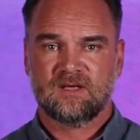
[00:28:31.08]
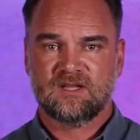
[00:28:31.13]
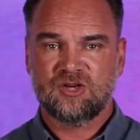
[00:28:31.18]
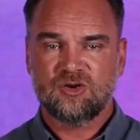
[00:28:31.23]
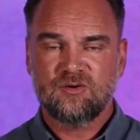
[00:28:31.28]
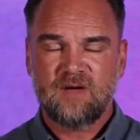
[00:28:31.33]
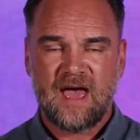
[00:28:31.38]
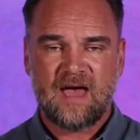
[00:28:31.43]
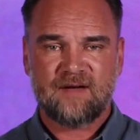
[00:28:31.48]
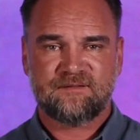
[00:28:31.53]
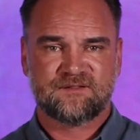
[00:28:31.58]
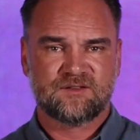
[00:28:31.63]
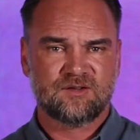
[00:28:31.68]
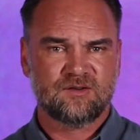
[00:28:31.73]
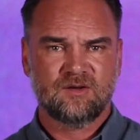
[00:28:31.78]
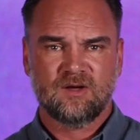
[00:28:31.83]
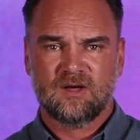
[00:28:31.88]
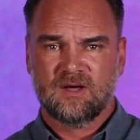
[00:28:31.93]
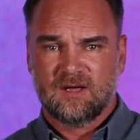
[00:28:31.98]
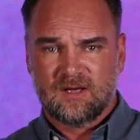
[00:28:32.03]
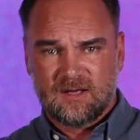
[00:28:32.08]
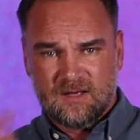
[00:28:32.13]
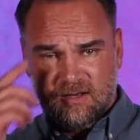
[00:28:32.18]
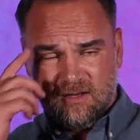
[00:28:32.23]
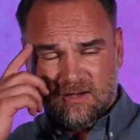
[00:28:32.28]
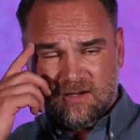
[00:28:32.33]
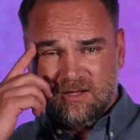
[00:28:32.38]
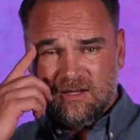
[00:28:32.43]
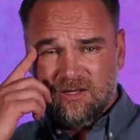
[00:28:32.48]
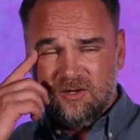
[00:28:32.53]
you have to
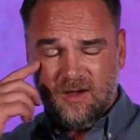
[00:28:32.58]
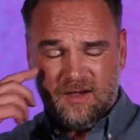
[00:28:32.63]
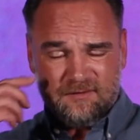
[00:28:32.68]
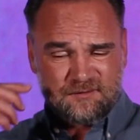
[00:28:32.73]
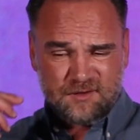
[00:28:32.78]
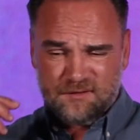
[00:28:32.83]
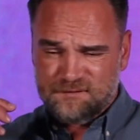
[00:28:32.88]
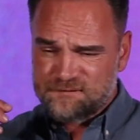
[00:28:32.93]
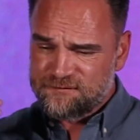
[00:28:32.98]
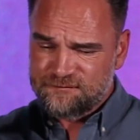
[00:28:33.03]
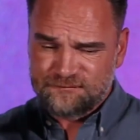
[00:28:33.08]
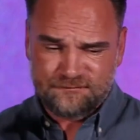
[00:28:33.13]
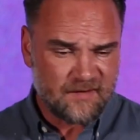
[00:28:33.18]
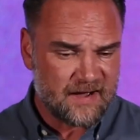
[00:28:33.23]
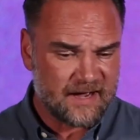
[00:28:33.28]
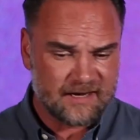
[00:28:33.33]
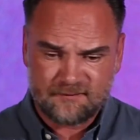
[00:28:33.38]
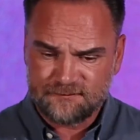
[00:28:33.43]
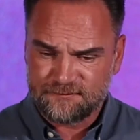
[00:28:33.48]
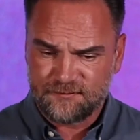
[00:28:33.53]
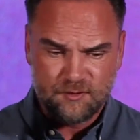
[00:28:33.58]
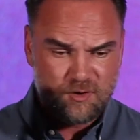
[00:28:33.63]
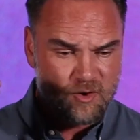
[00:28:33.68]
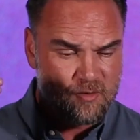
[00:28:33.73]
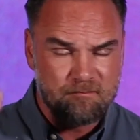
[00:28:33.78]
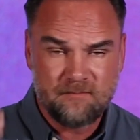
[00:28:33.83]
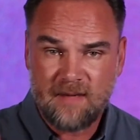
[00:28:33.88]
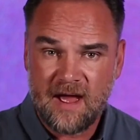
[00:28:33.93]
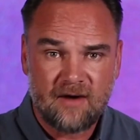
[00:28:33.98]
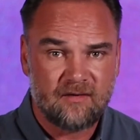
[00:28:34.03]
fight for
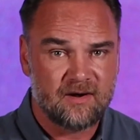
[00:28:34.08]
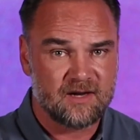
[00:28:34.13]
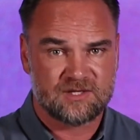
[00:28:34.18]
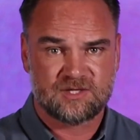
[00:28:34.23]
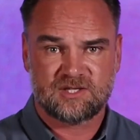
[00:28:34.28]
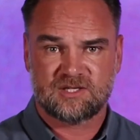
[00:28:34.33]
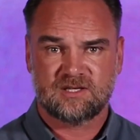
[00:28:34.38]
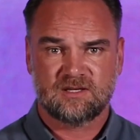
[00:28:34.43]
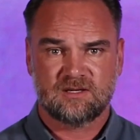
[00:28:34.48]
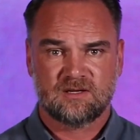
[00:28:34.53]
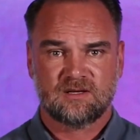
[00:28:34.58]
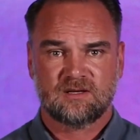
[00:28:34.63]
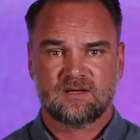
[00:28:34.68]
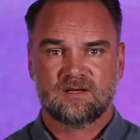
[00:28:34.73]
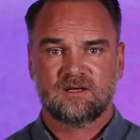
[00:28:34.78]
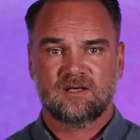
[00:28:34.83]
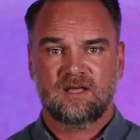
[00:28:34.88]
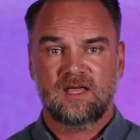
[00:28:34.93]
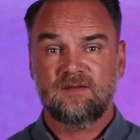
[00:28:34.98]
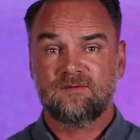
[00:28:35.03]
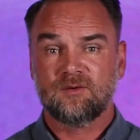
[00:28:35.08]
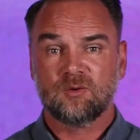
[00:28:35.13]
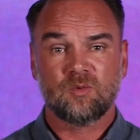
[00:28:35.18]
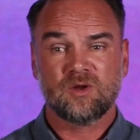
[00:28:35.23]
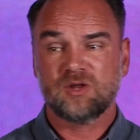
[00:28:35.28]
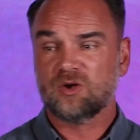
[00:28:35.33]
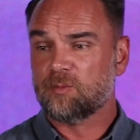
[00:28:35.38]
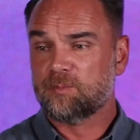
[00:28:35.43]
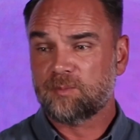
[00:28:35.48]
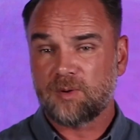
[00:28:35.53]
your marriage, even
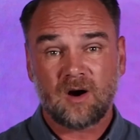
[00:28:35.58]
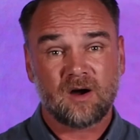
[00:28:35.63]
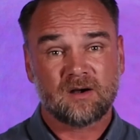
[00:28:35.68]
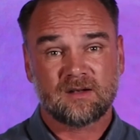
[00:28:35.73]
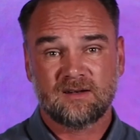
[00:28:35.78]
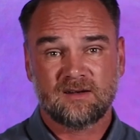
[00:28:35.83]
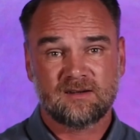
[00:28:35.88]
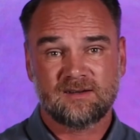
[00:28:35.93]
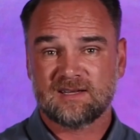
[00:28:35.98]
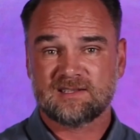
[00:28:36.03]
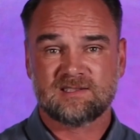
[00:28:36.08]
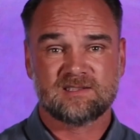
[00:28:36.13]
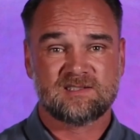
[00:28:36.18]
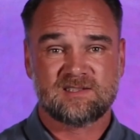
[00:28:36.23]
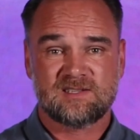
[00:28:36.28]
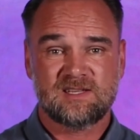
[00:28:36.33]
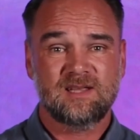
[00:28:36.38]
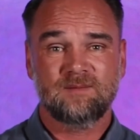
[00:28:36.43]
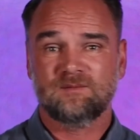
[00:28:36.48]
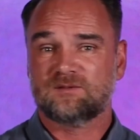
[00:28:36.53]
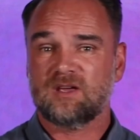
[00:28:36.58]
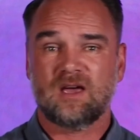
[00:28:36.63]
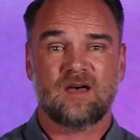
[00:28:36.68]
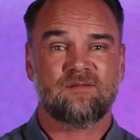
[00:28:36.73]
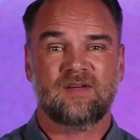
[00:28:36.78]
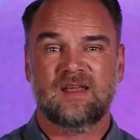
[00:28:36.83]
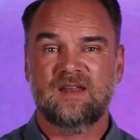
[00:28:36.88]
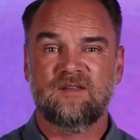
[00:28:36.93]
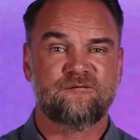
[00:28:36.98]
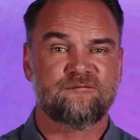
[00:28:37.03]
when your partner doesn't seem to
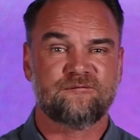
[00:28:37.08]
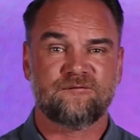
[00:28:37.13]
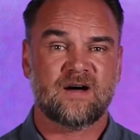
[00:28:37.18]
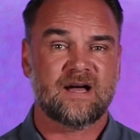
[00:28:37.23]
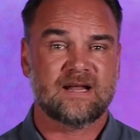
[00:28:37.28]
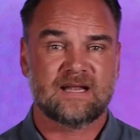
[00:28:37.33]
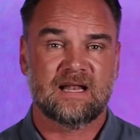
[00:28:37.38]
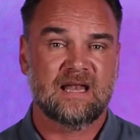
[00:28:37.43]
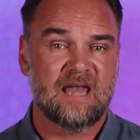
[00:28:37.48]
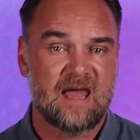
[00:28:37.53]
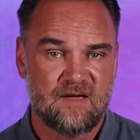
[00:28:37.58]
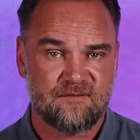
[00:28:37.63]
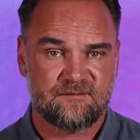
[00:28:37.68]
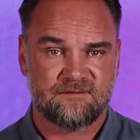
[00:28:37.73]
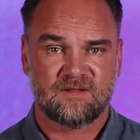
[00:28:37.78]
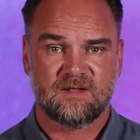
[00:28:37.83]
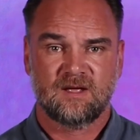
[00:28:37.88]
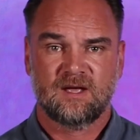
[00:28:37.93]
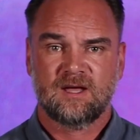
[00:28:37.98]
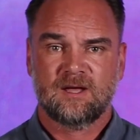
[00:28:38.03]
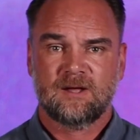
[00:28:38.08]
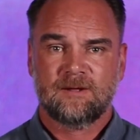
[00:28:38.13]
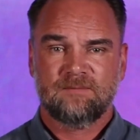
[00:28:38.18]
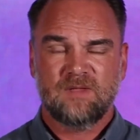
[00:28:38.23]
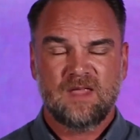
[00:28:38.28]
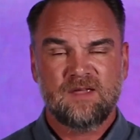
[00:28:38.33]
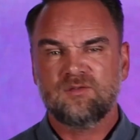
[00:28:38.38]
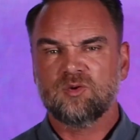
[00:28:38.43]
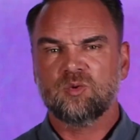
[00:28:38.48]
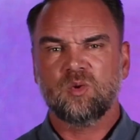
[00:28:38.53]
have any fight left,
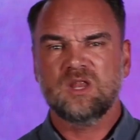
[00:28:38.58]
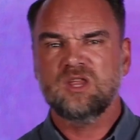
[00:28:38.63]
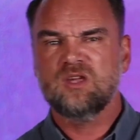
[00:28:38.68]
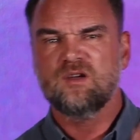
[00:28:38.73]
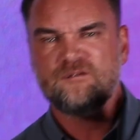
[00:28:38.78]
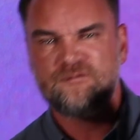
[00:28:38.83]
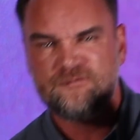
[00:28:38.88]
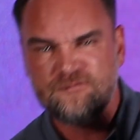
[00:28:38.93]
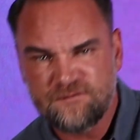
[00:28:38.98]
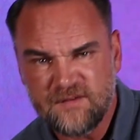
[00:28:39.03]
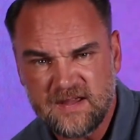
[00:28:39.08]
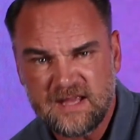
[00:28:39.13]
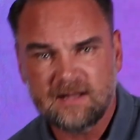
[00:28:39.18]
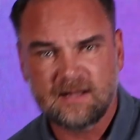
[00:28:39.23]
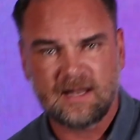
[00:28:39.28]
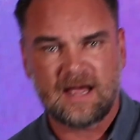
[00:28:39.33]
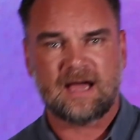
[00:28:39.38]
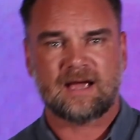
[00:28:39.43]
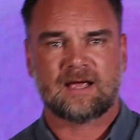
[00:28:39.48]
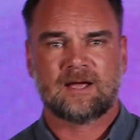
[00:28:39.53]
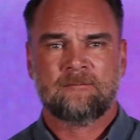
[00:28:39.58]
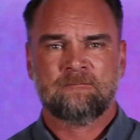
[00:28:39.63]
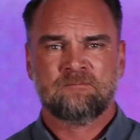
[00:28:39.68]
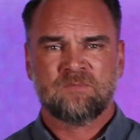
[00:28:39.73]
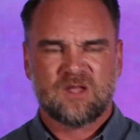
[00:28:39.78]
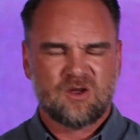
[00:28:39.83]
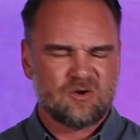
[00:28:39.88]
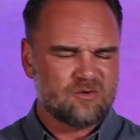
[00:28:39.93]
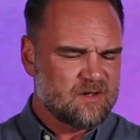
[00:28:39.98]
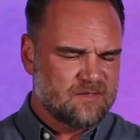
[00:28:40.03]
even when you feel like
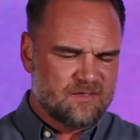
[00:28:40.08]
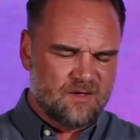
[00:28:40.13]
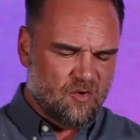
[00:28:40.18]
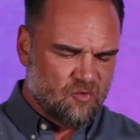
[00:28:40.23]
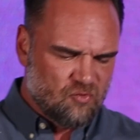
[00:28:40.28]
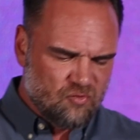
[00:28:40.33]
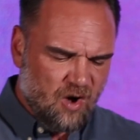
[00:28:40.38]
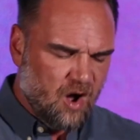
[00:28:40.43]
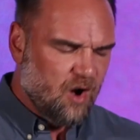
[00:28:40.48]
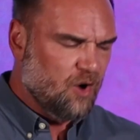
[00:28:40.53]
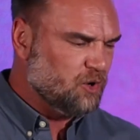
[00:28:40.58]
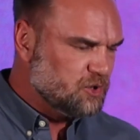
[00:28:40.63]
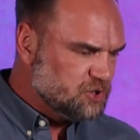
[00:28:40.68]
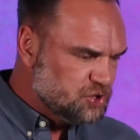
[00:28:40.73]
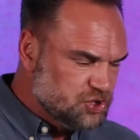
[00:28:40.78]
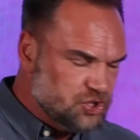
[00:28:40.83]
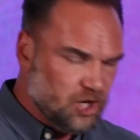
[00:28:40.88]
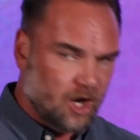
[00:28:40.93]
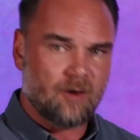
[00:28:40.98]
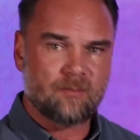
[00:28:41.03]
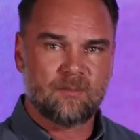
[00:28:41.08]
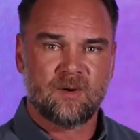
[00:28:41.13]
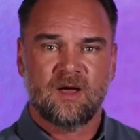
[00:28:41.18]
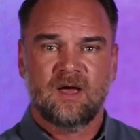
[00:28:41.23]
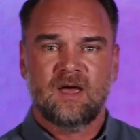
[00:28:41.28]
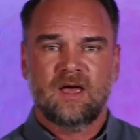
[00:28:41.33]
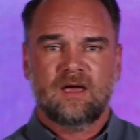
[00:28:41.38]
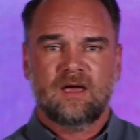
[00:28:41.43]
you're in the wrong job,